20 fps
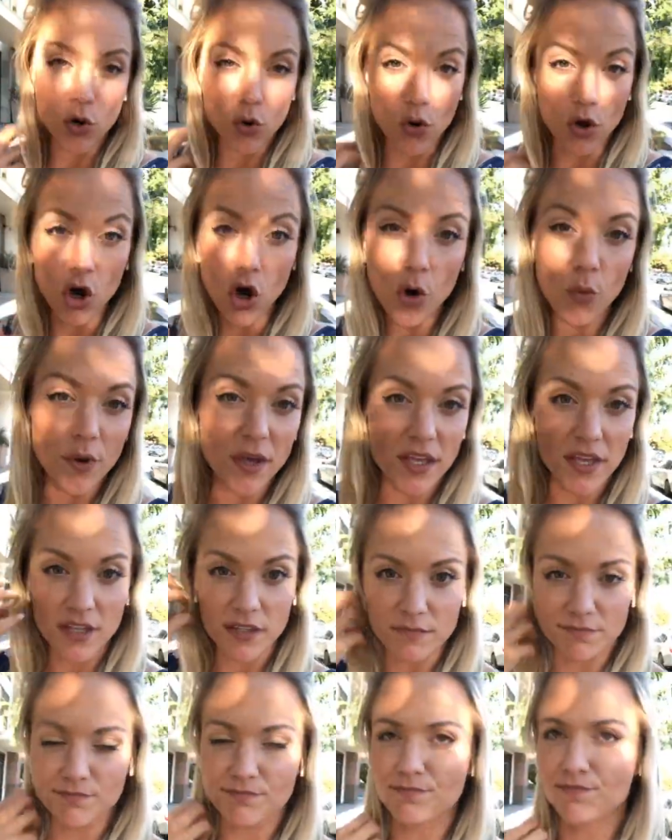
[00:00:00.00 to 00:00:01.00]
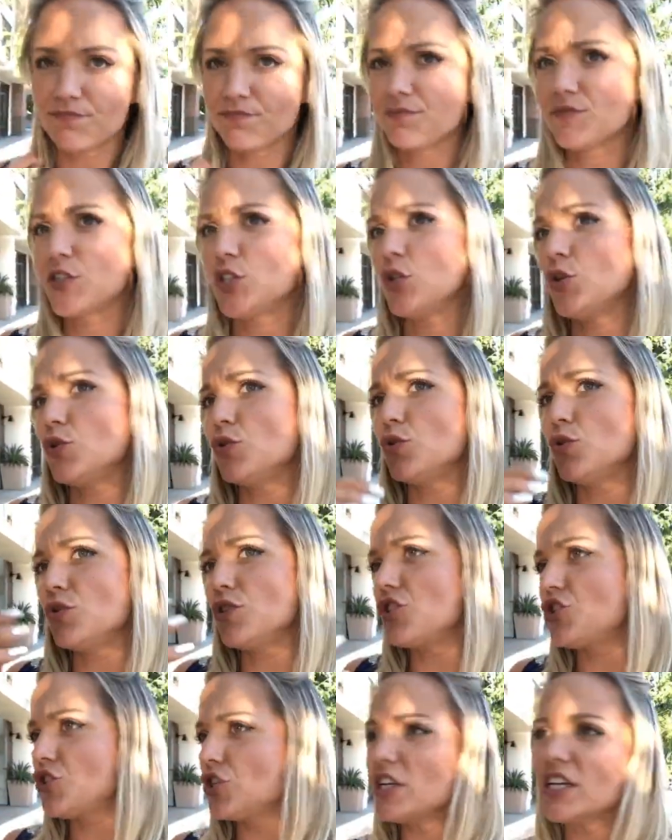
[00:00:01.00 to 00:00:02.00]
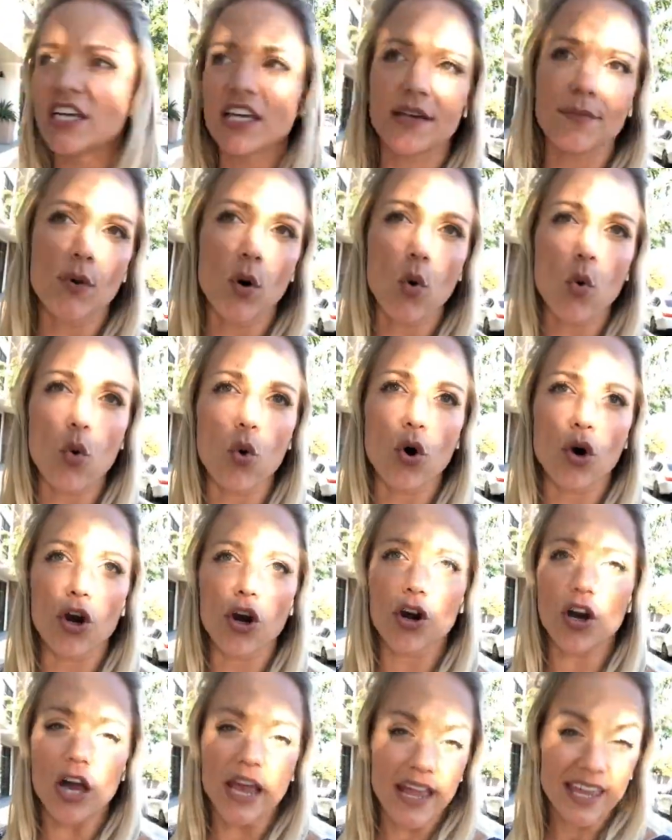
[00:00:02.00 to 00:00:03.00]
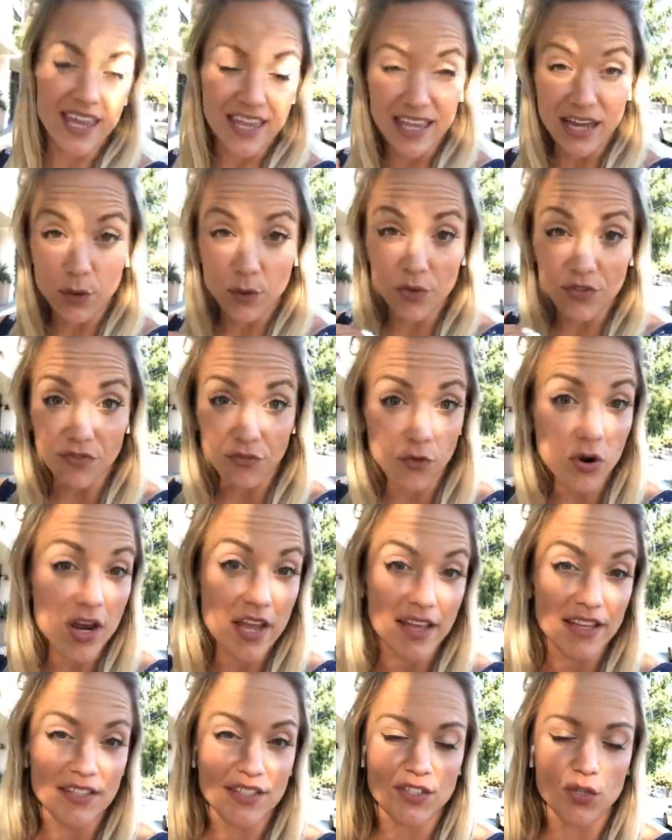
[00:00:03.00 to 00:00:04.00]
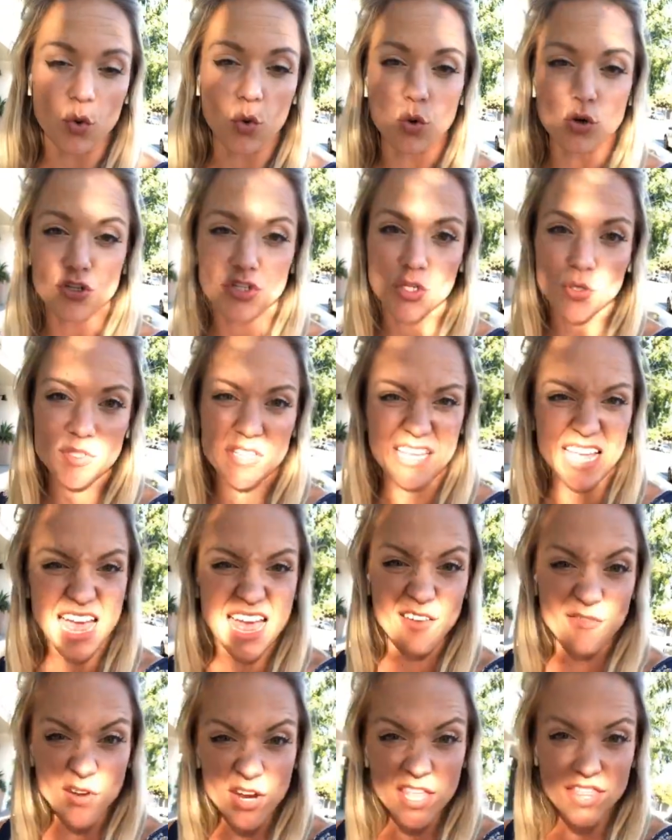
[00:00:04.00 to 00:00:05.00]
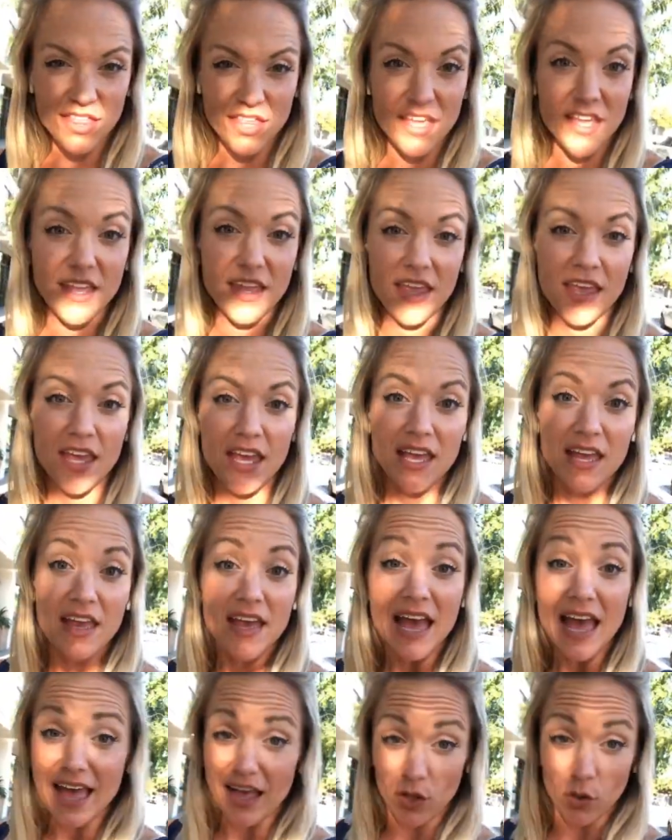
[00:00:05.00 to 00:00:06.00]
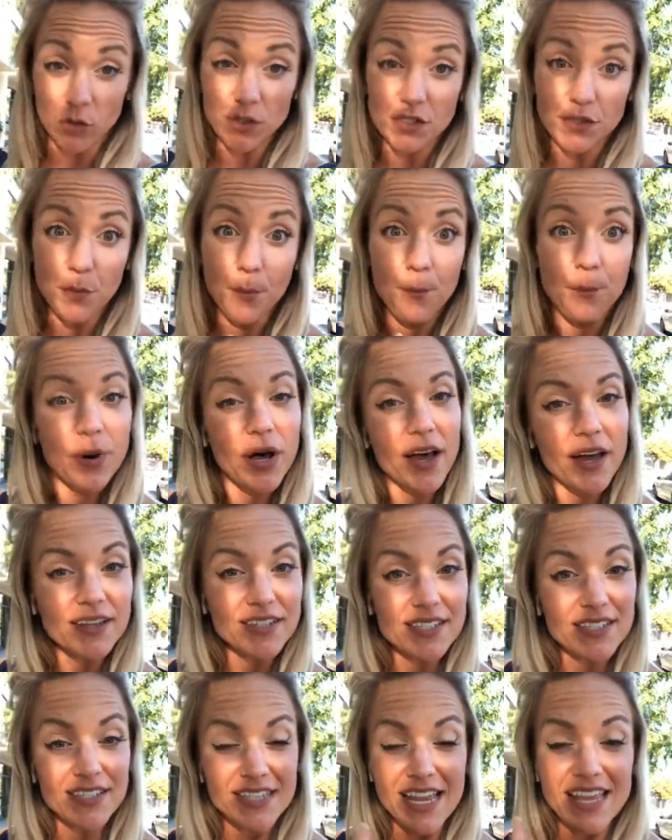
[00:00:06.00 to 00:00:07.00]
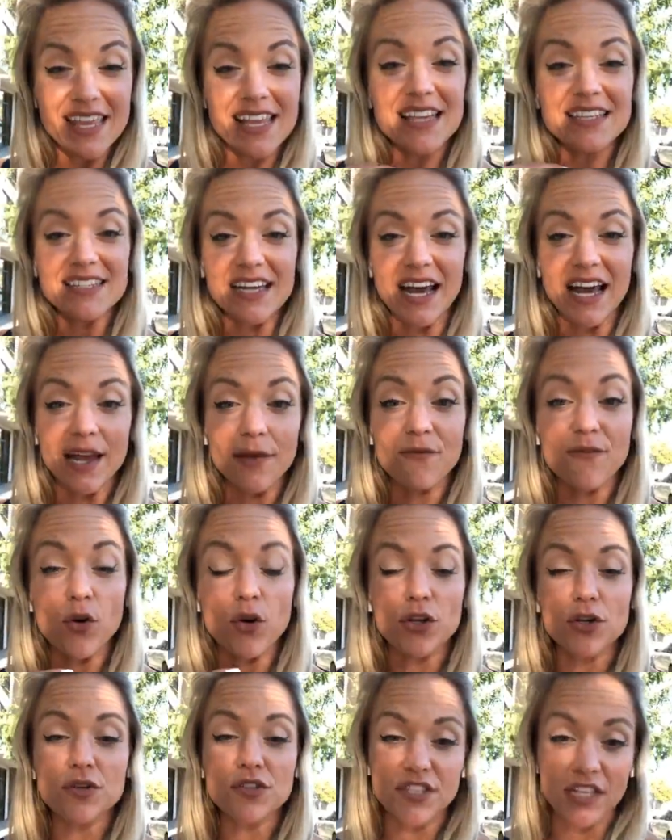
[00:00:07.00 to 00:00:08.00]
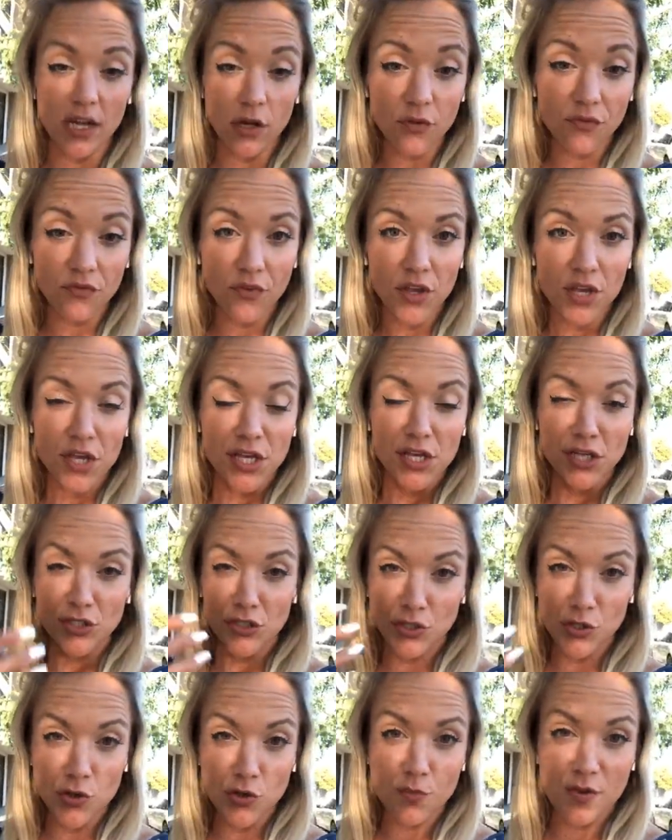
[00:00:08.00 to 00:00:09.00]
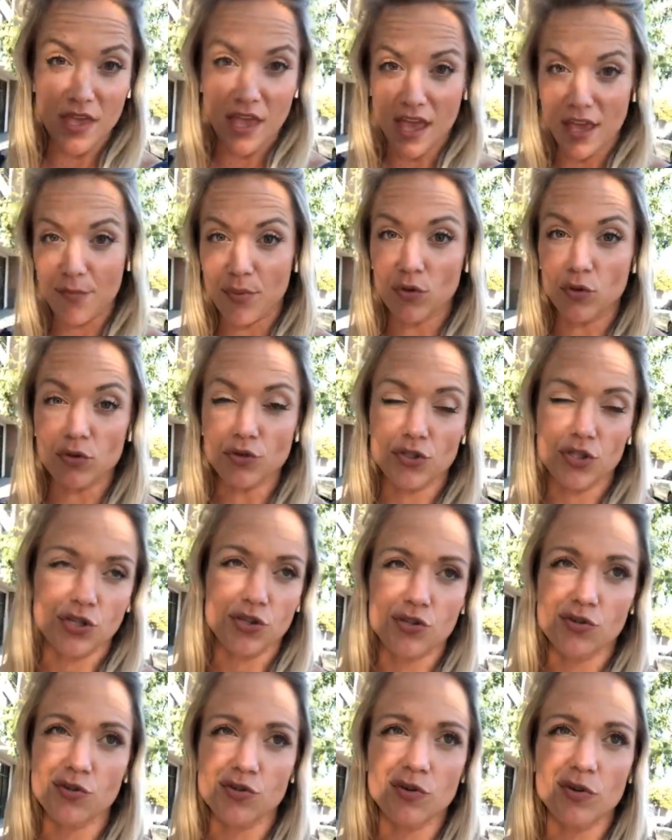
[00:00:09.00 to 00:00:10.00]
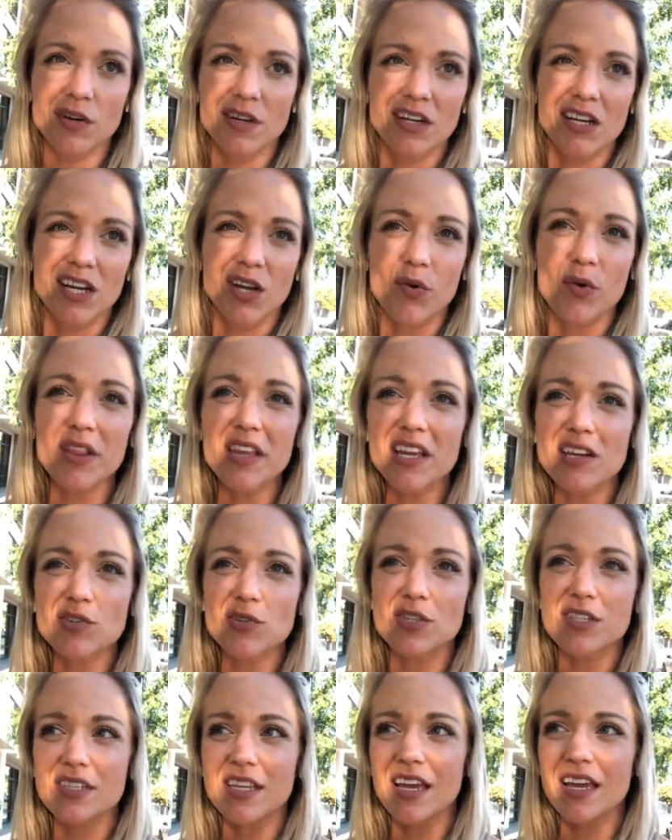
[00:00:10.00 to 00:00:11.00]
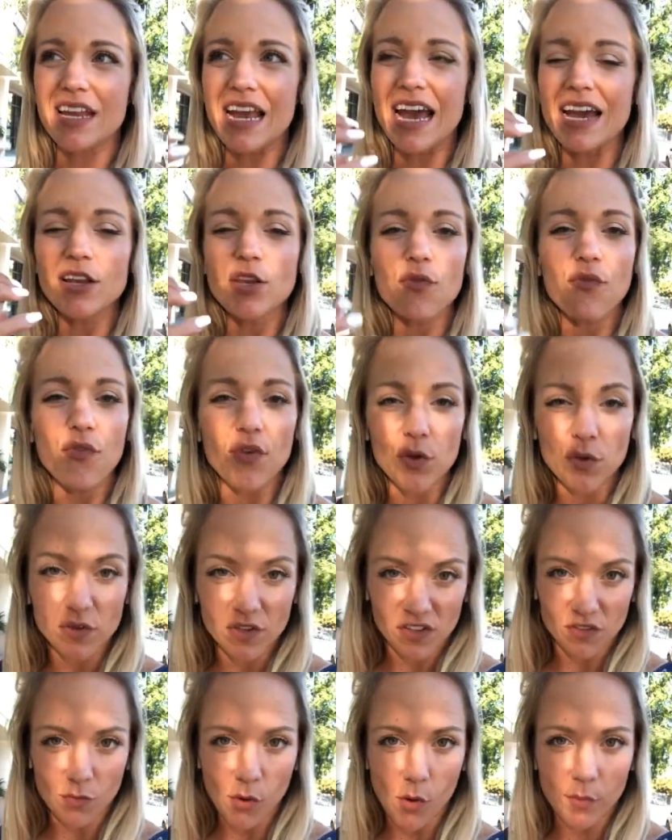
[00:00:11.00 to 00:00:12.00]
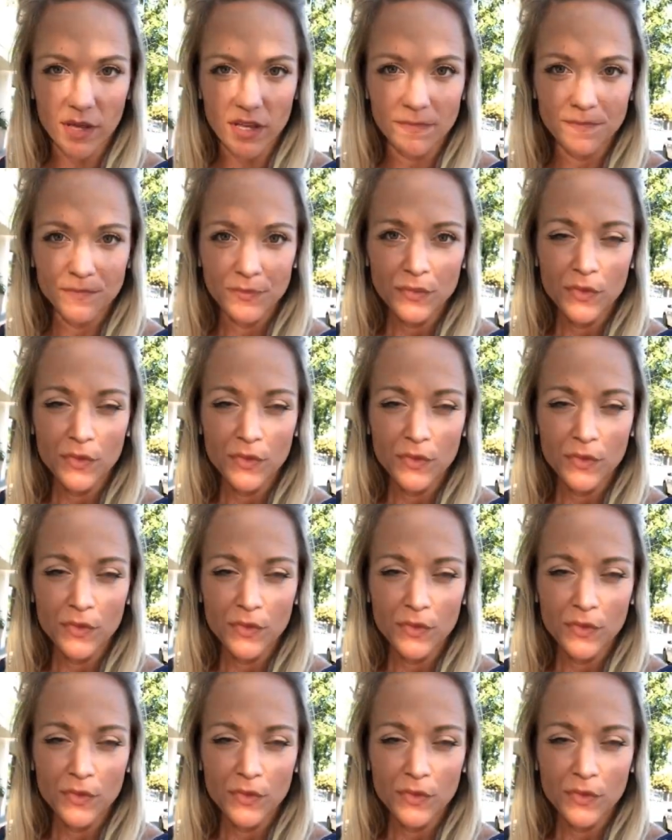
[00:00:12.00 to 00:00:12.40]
going to the gym or hanging out with friends or choosing everything else, but taking time for yourself to be able to really understand, how do you feel in this moment?